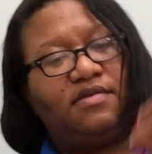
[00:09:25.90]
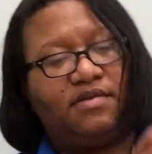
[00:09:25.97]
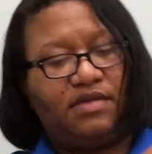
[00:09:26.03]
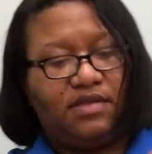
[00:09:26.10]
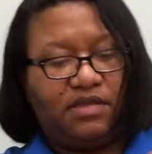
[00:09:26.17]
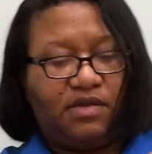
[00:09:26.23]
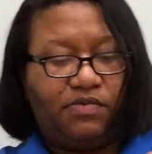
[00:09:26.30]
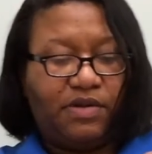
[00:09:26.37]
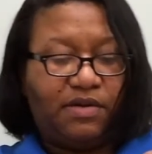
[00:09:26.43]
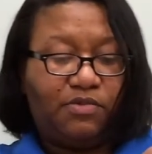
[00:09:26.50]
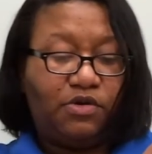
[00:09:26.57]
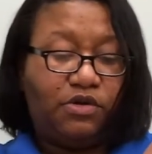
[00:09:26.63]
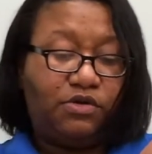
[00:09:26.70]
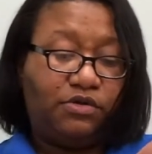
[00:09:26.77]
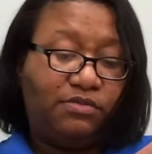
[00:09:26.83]
And then what I'm
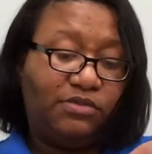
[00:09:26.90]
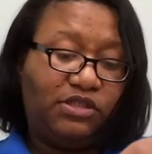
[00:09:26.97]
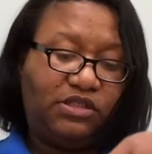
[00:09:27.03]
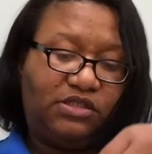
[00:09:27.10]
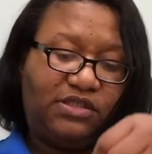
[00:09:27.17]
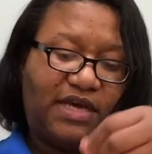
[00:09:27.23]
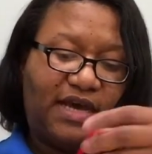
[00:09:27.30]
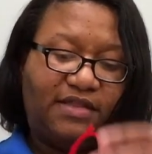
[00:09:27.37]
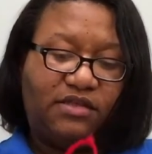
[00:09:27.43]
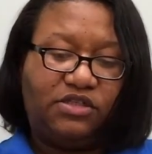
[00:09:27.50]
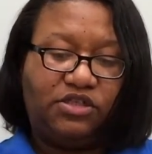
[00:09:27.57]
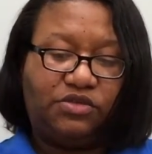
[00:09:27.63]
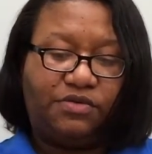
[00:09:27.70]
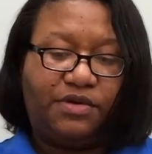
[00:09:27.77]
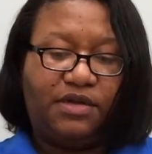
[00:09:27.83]
going to do, I'm just tie
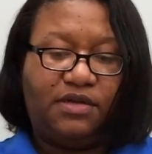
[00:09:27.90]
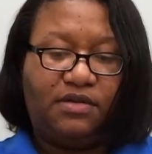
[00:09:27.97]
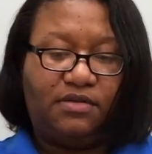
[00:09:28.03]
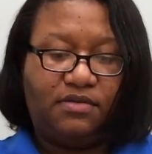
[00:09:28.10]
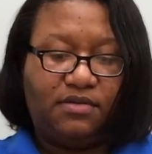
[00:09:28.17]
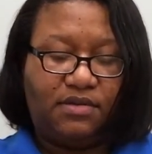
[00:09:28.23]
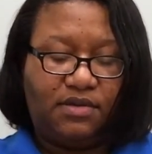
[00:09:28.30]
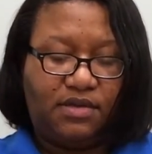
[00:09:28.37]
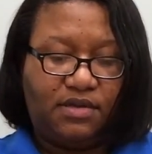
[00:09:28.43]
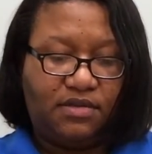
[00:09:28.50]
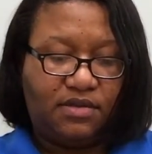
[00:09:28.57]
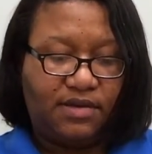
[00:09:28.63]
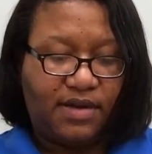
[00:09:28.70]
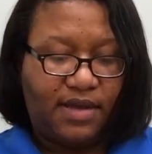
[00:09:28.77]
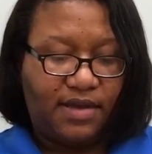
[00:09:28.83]
this string in
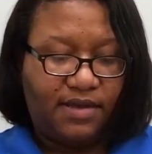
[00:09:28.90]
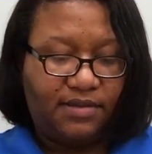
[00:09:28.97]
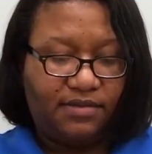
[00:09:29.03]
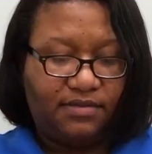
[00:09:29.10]
a knot.